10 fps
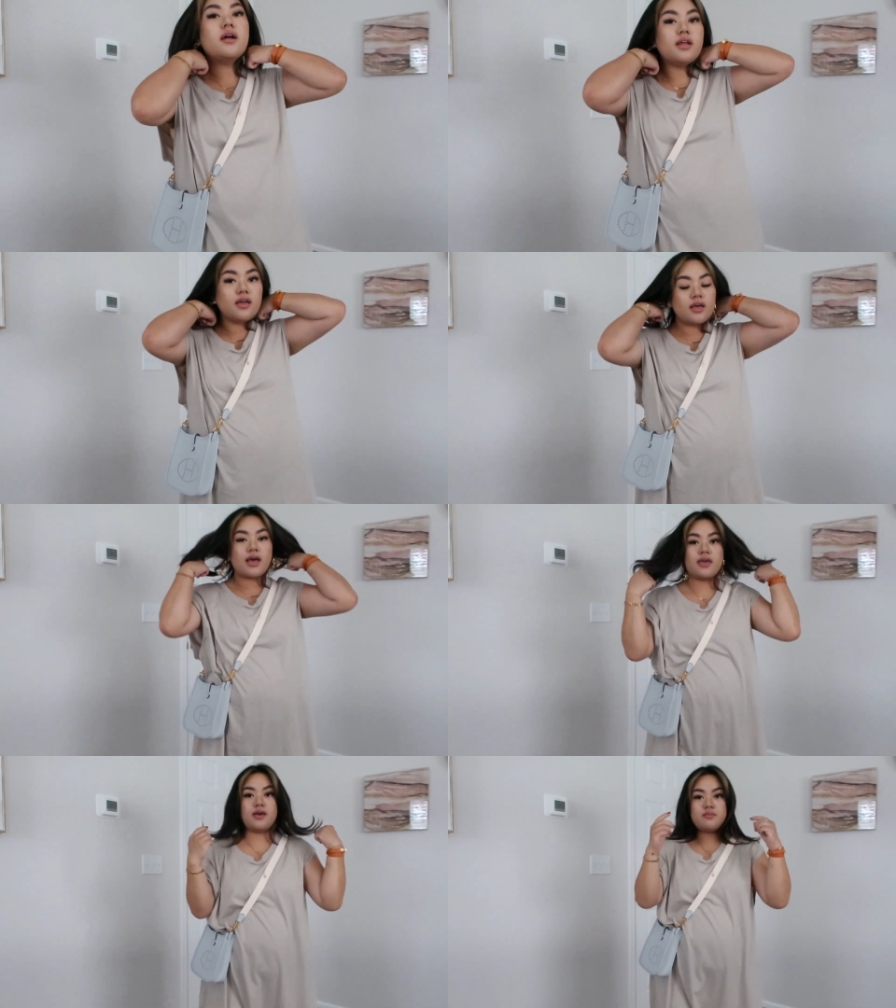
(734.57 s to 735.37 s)
on it.
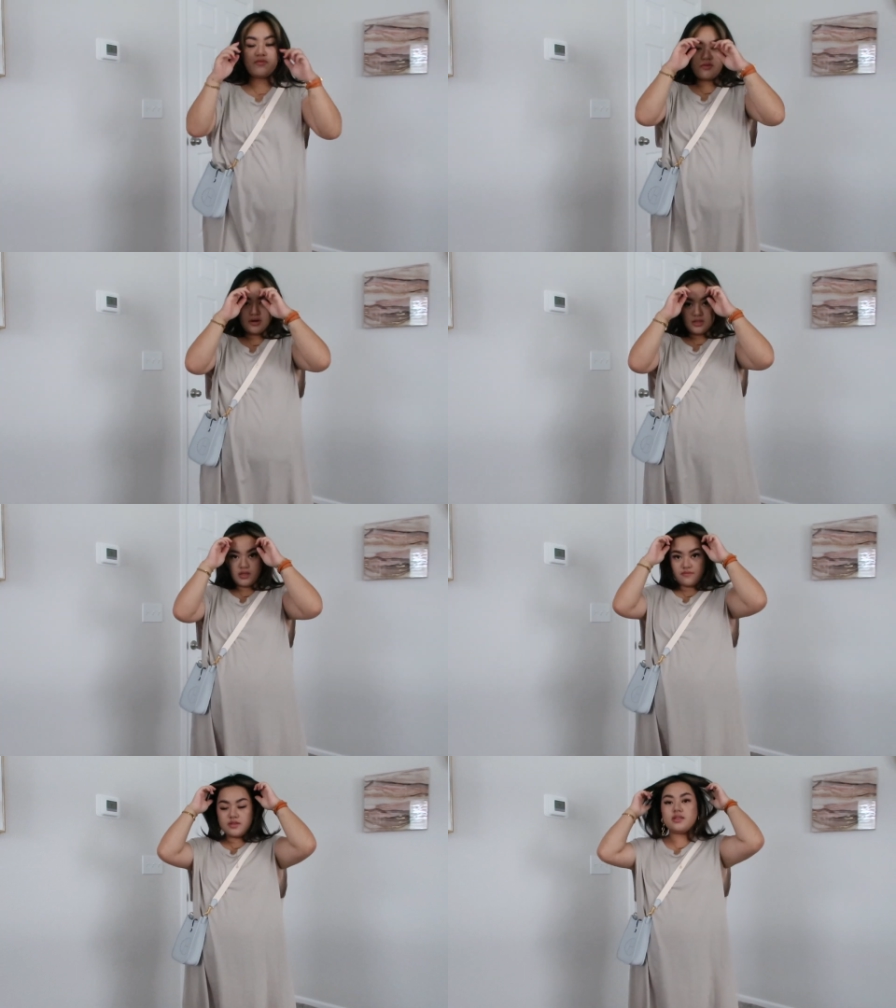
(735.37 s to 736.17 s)
I am
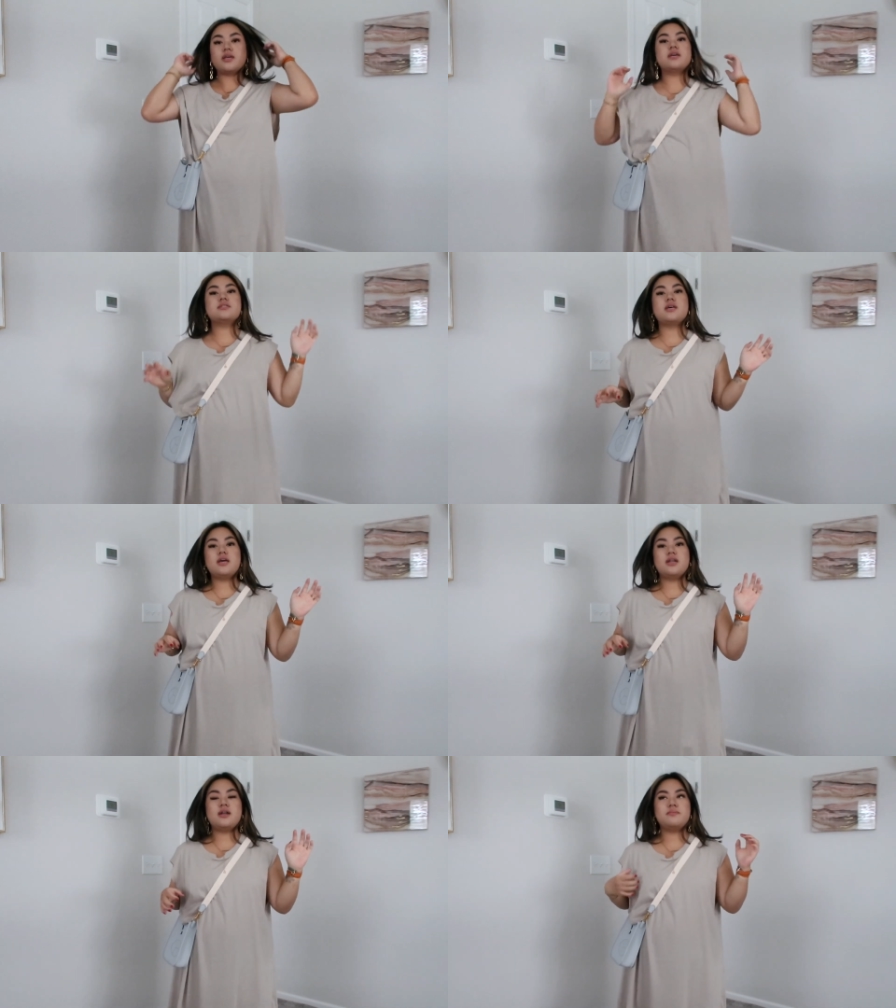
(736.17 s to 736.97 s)
4'11", like I
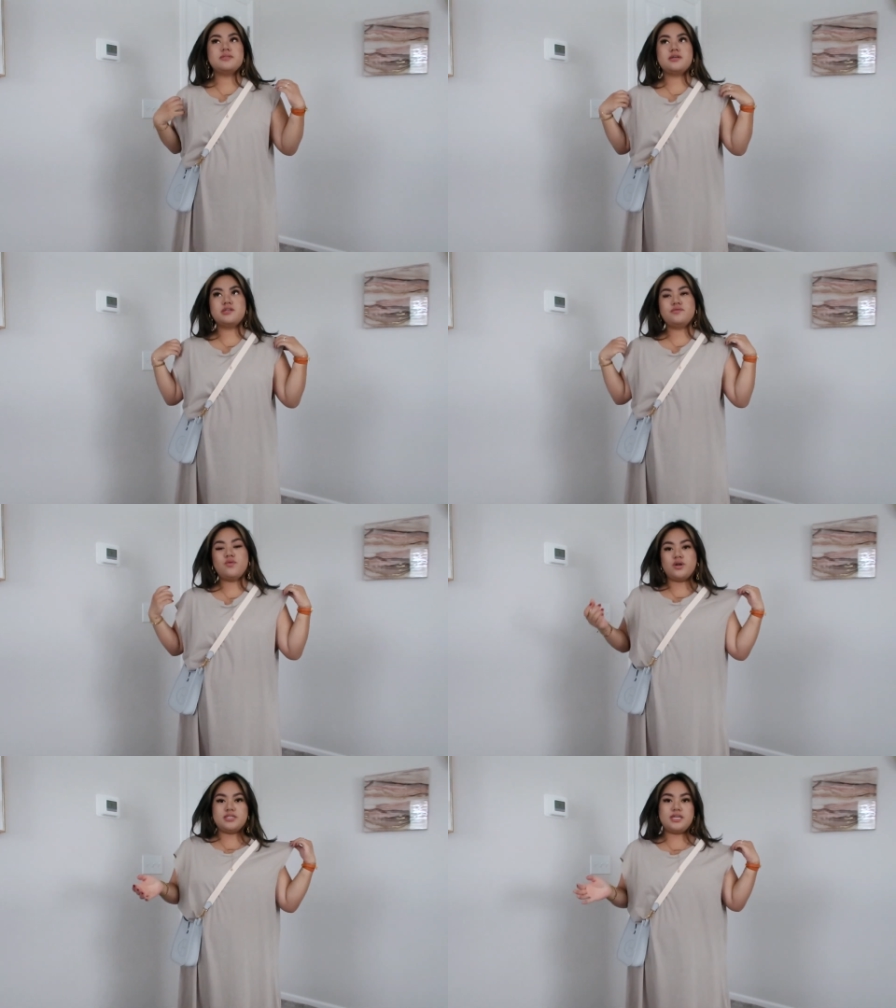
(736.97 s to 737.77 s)
said, and I'm a size
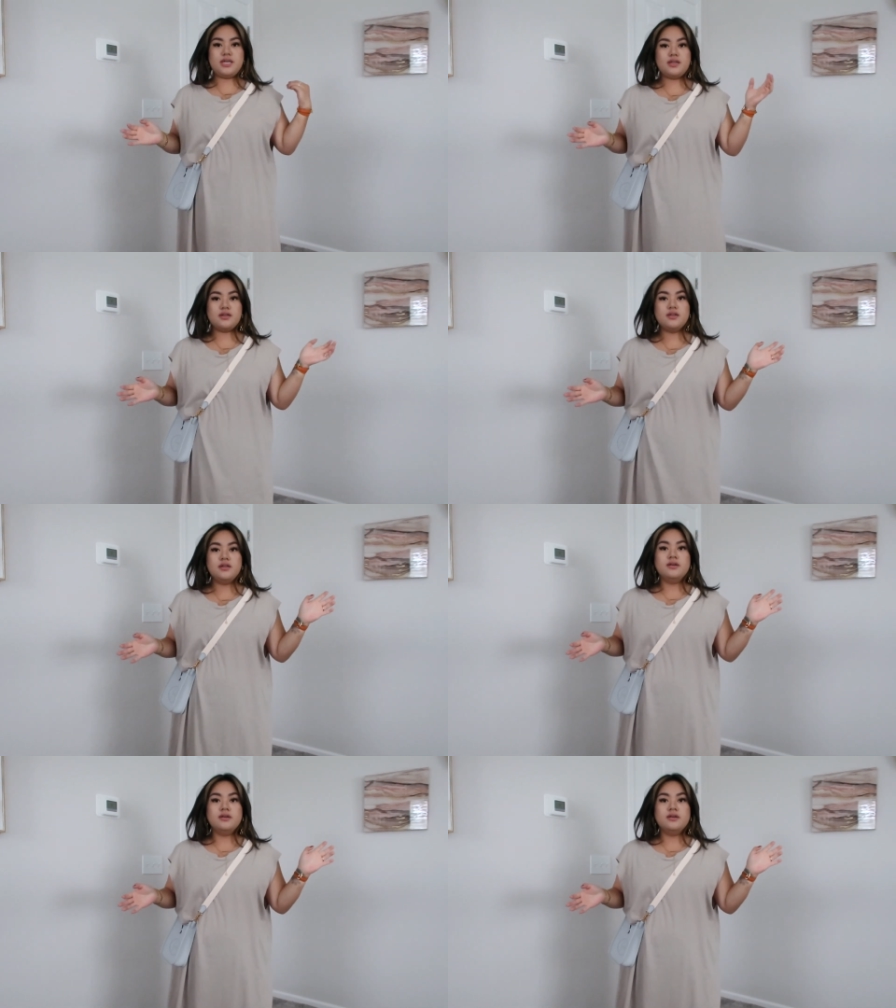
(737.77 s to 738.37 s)
14.